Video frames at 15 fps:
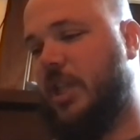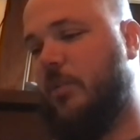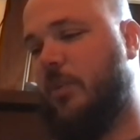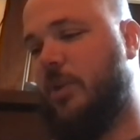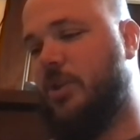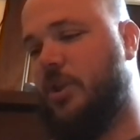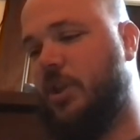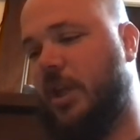that
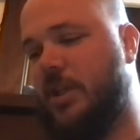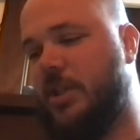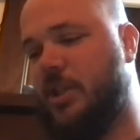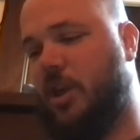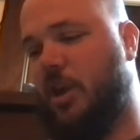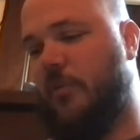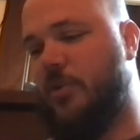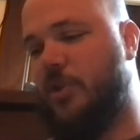we should not
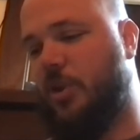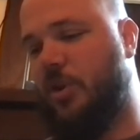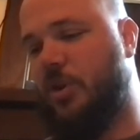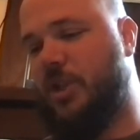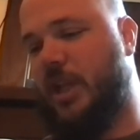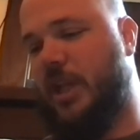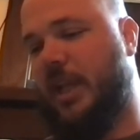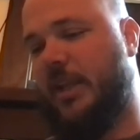starve as long
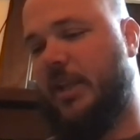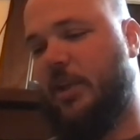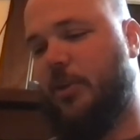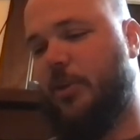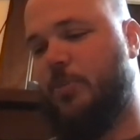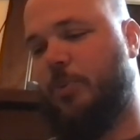as I had the old